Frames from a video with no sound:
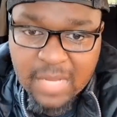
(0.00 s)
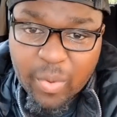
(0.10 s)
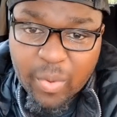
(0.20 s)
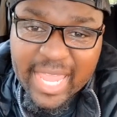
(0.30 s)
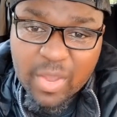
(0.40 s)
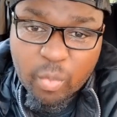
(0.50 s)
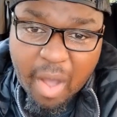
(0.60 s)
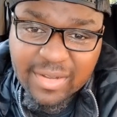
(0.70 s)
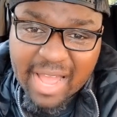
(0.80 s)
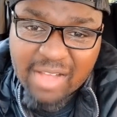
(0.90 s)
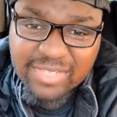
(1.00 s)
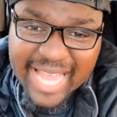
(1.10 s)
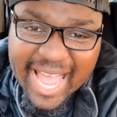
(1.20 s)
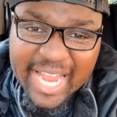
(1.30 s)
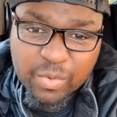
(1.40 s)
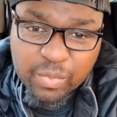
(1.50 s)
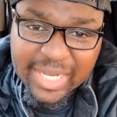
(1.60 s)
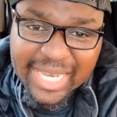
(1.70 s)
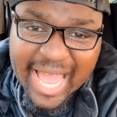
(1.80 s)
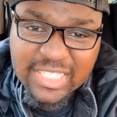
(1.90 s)
When he walked outside and
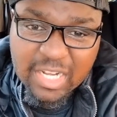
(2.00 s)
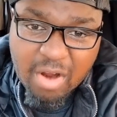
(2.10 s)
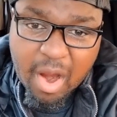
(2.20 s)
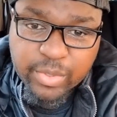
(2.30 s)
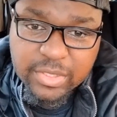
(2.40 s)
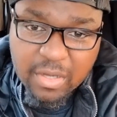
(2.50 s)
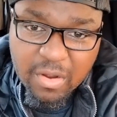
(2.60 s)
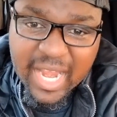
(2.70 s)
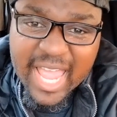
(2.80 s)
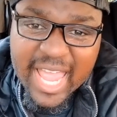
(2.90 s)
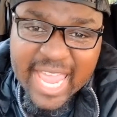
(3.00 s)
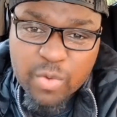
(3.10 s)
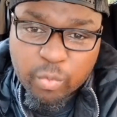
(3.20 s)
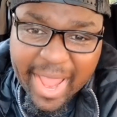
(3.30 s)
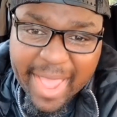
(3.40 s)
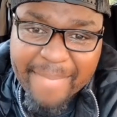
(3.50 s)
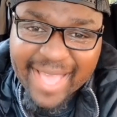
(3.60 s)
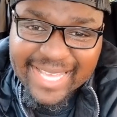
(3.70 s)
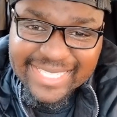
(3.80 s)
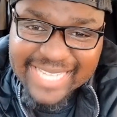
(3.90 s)
realized the car was gone, he ran
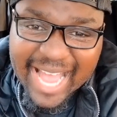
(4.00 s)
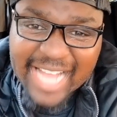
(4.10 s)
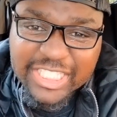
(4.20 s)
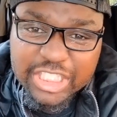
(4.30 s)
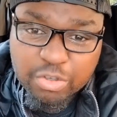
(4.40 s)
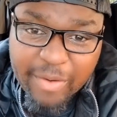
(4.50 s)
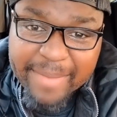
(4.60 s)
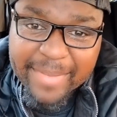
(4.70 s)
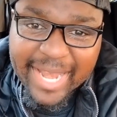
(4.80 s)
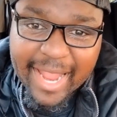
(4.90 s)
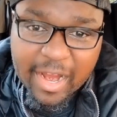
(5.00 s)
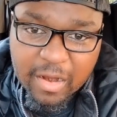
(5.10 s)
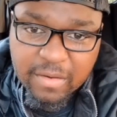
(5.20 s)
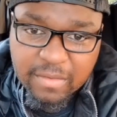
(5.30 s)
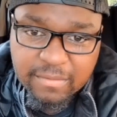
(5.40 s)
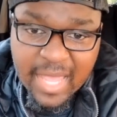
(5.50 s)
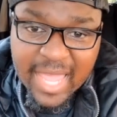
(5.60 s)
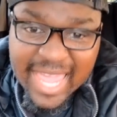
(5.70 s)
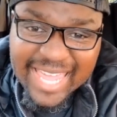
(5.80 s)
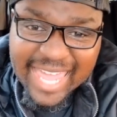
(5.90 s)
back inside screaming at her.
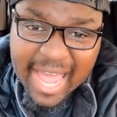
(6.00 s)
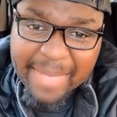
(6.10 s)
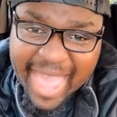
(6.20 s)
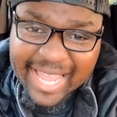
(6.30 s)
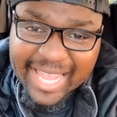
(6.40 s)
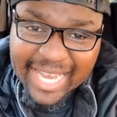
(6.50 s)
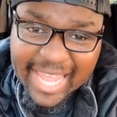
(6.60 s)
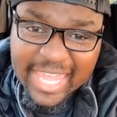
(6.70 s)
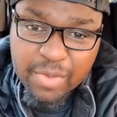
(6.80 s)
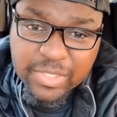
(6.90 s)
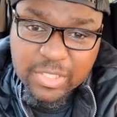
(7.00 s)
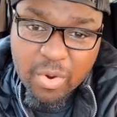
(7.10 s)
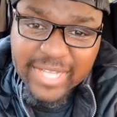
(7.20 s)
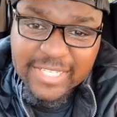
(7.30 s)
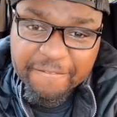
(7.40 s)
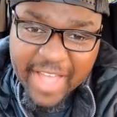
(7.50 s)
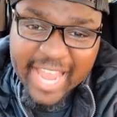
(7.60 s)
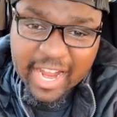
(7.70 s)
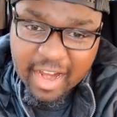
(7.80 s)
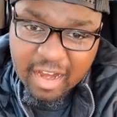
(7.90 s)
He kept acting like he was going to
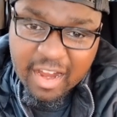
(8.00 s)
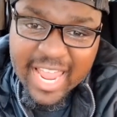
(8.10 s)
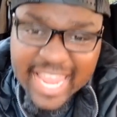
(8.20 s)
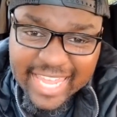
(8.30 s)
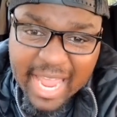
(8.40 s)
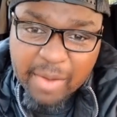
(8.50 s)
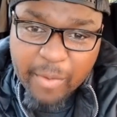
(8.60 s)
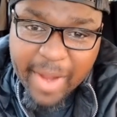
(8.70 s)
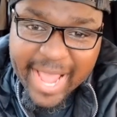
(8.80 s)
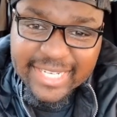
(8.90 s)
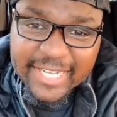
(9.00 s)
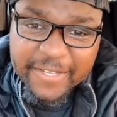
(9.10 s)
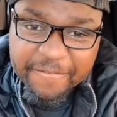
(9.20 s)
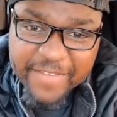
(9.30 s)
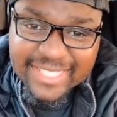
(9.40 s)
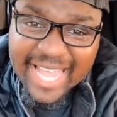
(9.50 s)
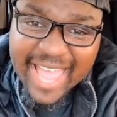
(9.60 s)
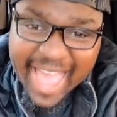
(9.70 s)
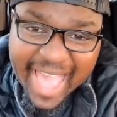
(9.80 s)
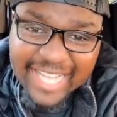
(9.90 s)
fight her. He kept raising his fist,
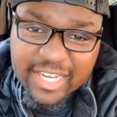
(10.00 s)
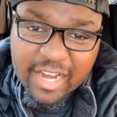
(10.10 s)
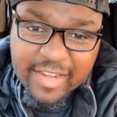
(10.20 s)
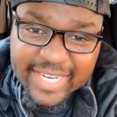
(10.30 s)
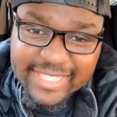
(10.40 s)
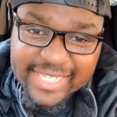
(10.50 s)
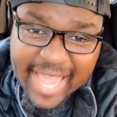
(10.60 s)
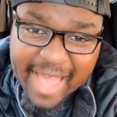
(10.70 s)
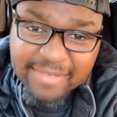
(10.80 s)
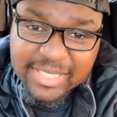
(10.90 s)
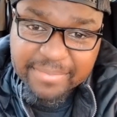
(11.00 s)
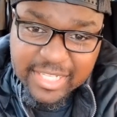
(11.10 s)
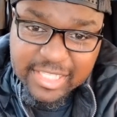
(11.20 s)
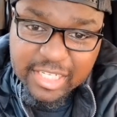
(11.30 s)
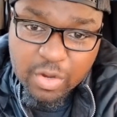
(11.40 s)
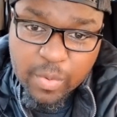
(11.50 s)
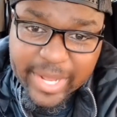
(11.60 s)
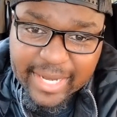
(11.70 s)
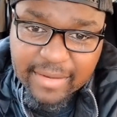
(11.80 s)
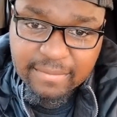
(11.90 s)
asking her did she have something to do
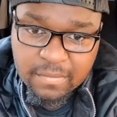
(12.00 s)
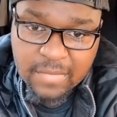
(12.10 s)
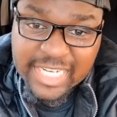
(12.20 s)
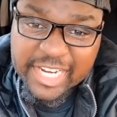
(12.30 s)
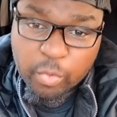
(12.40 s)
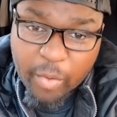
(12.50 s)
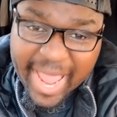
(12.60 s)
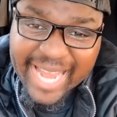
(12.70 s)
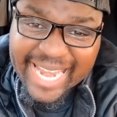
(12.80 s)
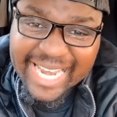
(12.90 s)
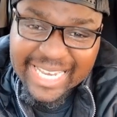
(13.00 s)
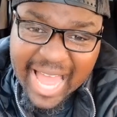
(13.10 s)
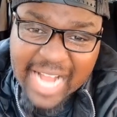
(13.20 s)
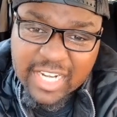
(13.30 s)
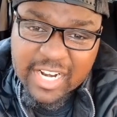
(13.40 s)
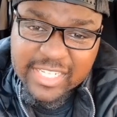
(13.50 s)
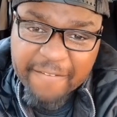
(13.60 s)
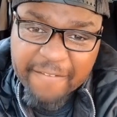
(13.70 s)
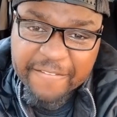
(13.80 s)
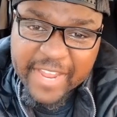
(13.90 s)
with it. She ran and locked
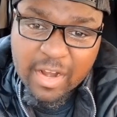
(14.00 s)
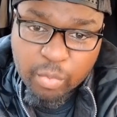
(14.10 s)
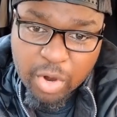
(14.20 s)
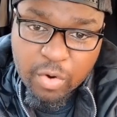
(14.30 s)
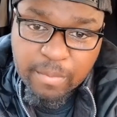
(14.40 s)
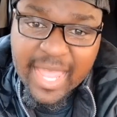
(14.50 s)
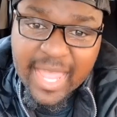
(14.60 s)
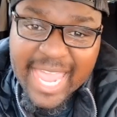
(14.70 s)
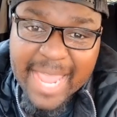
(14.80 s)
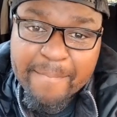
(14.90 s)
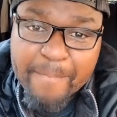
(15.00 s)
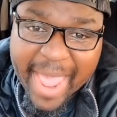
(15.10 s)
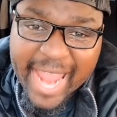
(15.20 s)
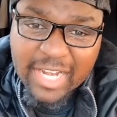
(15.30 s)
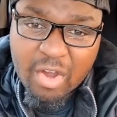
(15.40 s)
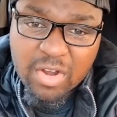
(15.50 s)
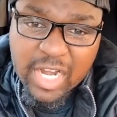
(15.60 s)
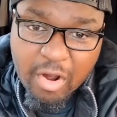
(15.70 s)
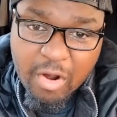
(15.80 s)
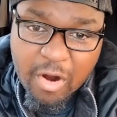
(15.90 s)
herself in a room. He banged on the
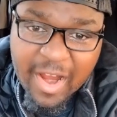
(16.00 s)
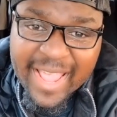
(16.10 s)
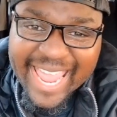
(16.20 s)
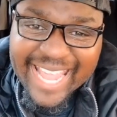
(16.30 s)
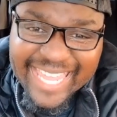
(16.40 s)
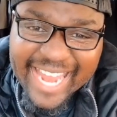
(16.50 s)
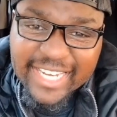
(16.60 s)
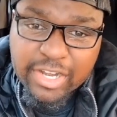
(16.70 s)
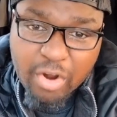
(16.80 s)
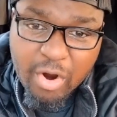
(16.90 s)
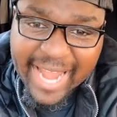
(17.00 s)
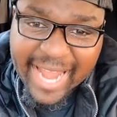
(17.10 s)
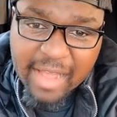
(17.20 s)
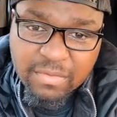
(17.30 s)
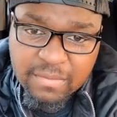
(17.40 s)
door and kicked the door down.